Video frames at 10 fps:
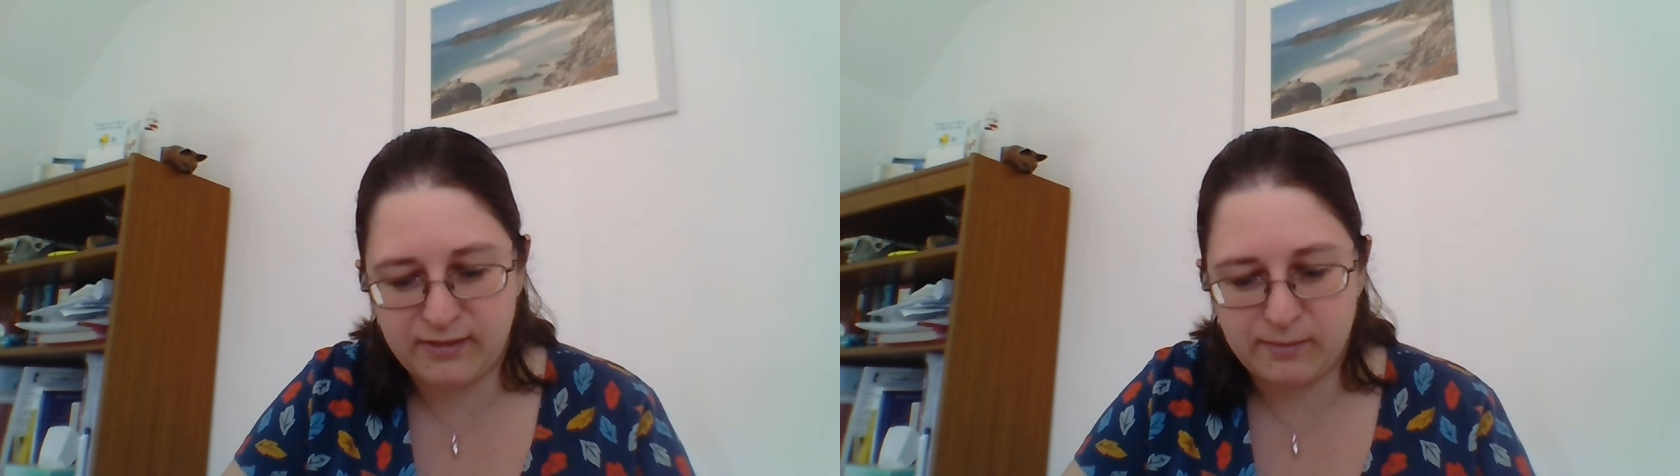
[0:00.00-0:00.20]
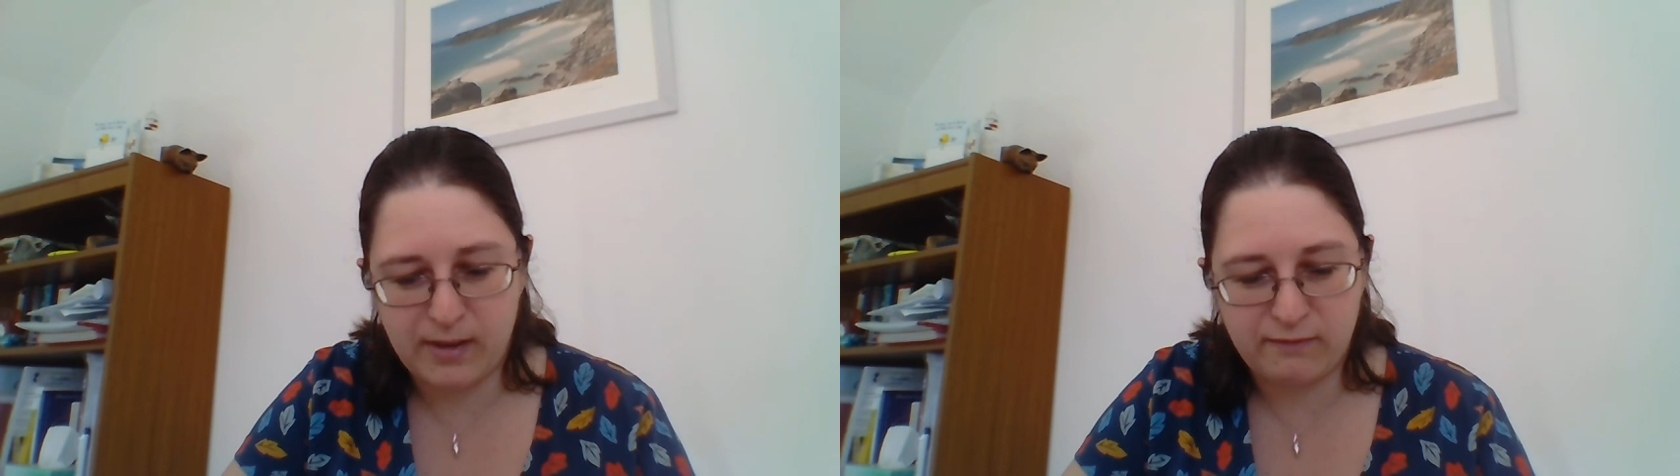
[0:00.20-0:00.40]

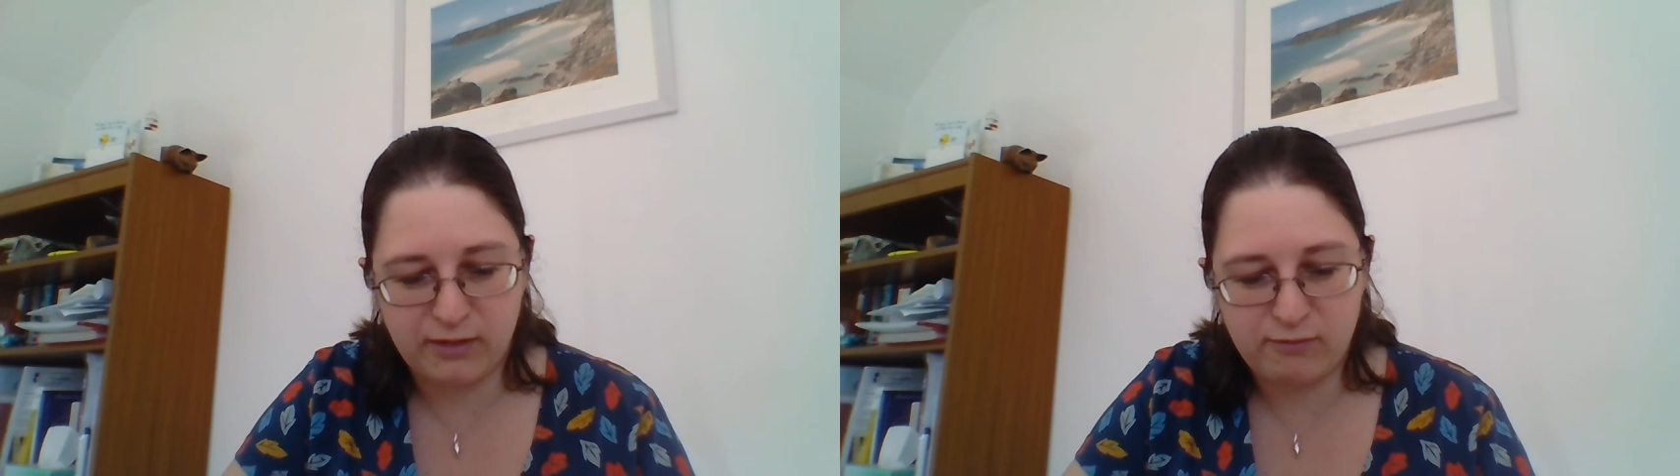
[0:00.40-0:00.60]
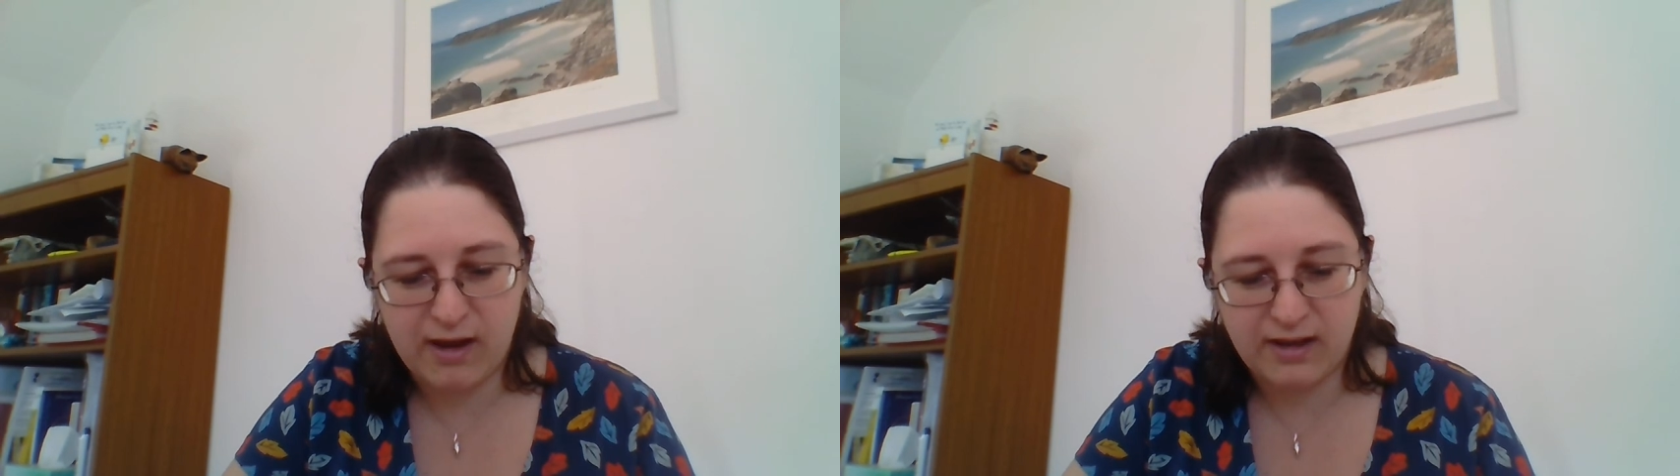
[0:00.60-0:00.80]
of my
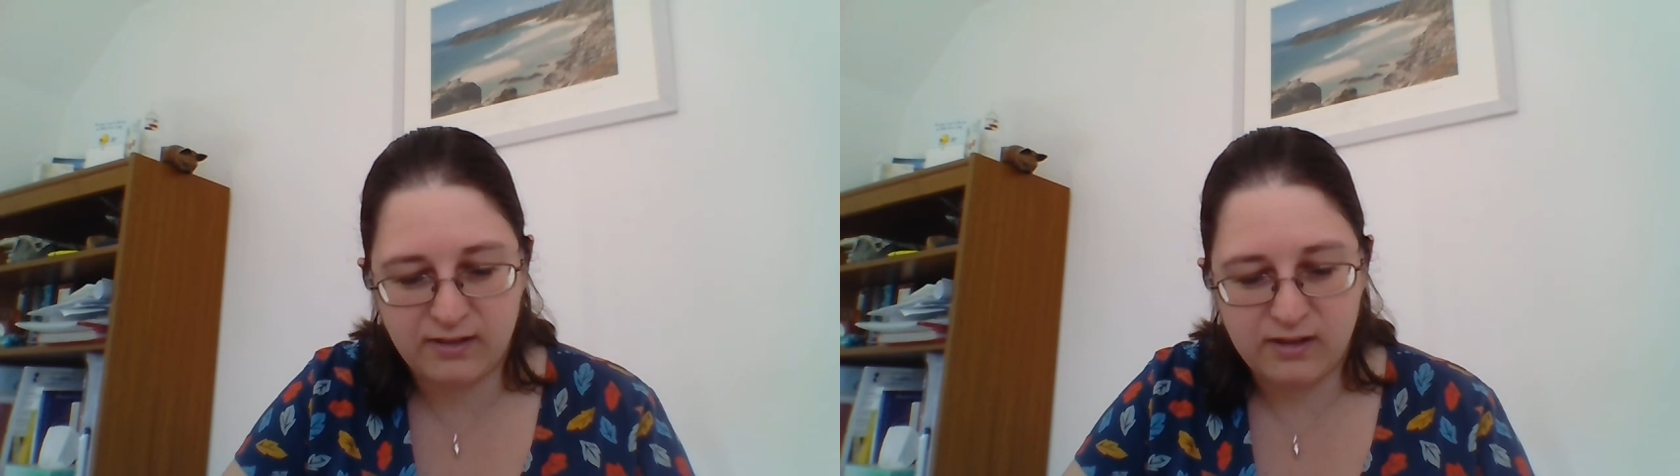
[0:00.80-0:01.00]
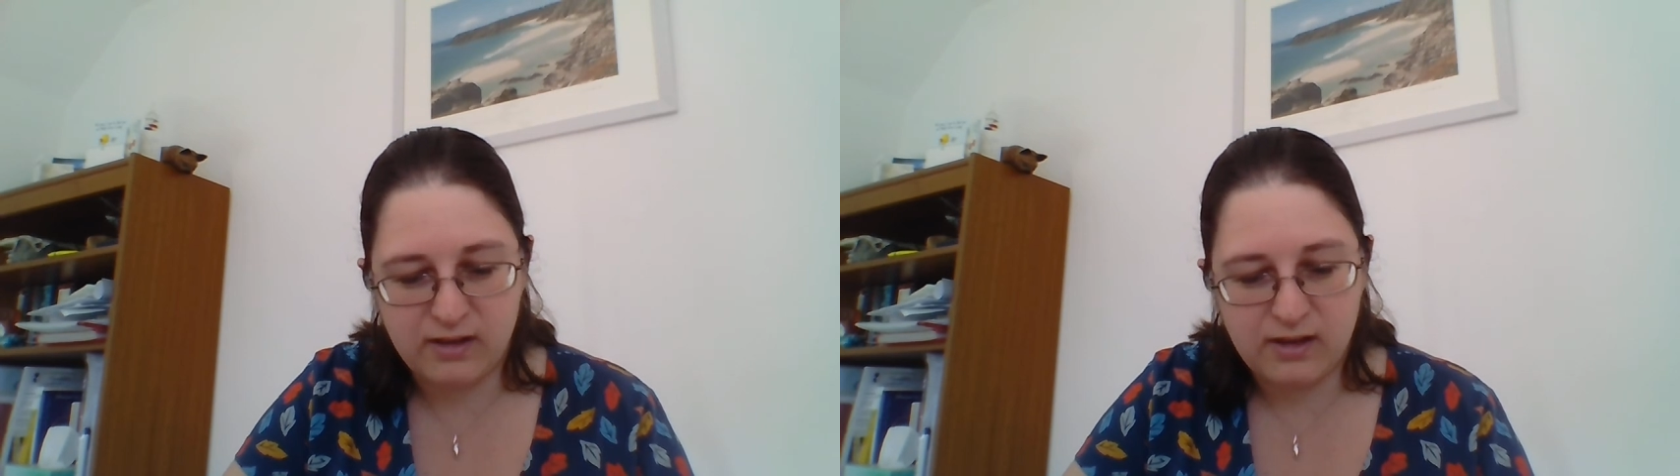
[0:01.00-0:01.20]
regret,
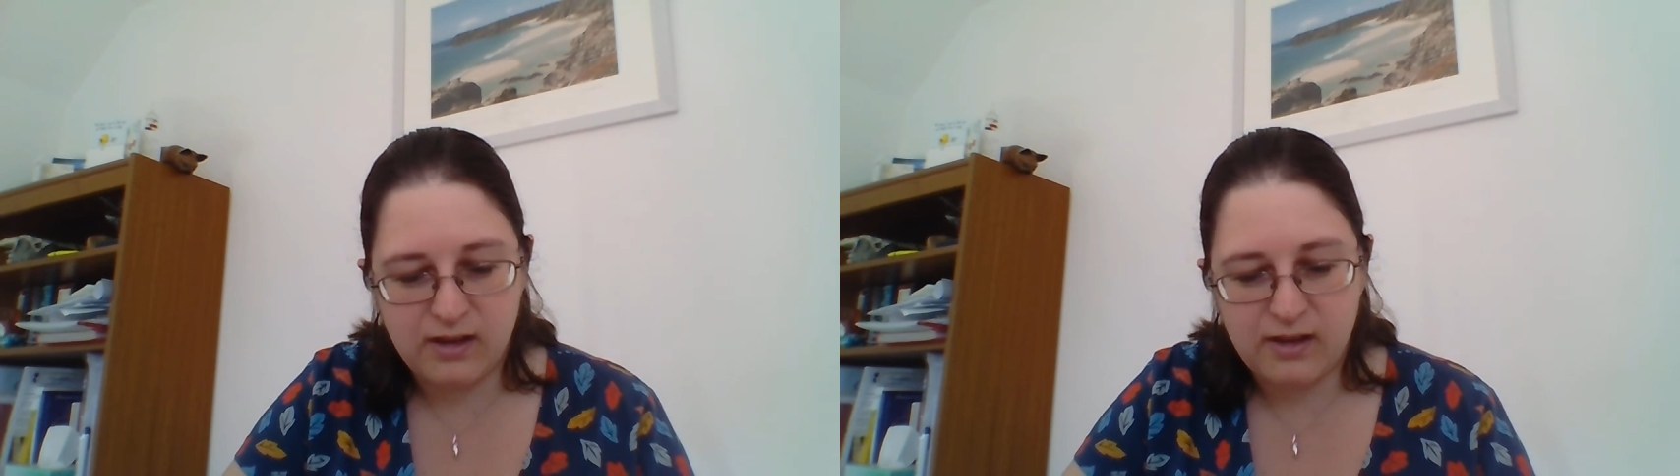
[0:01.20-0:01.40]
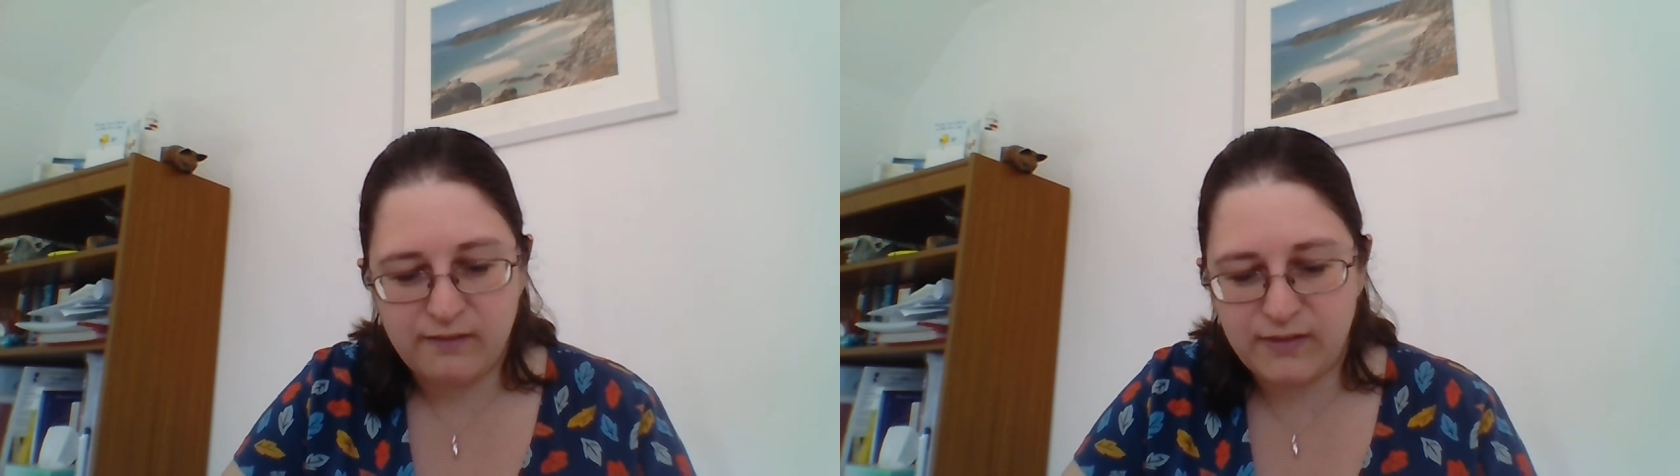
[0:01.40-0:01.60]

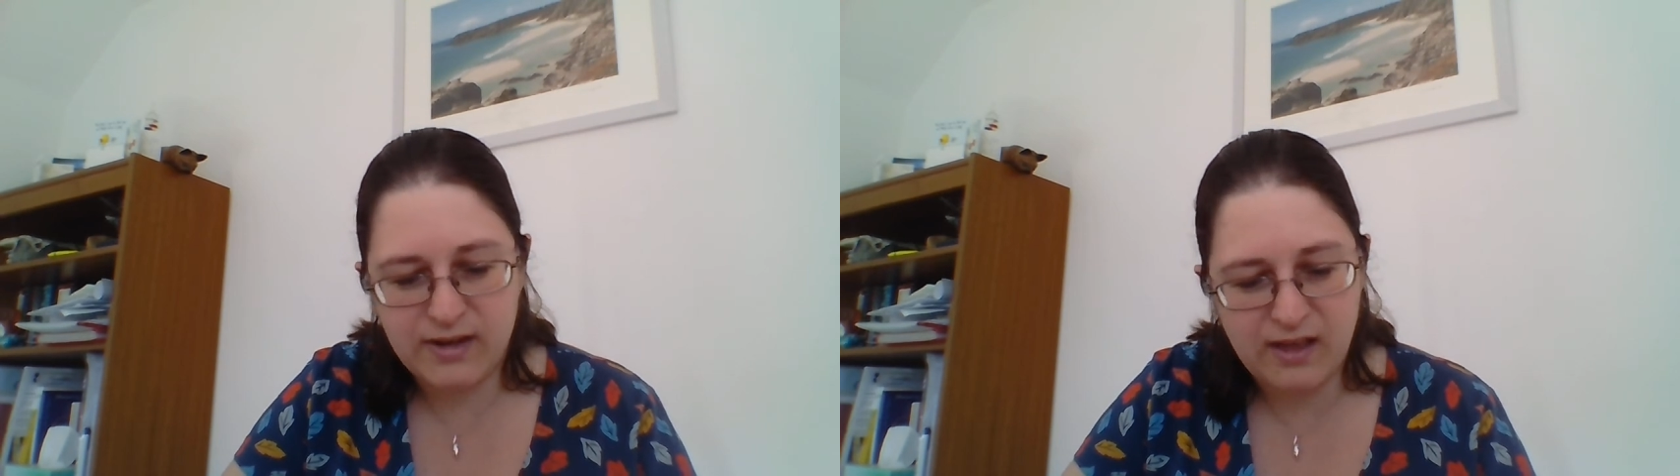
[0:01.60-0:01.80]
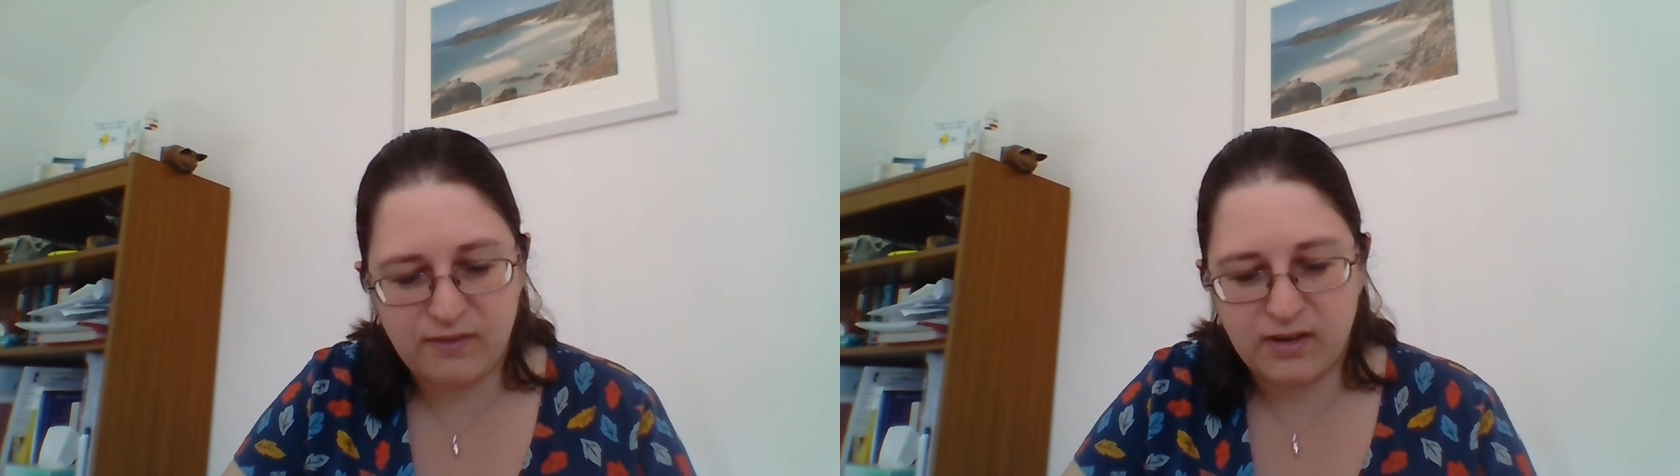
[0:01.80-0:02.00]
for never,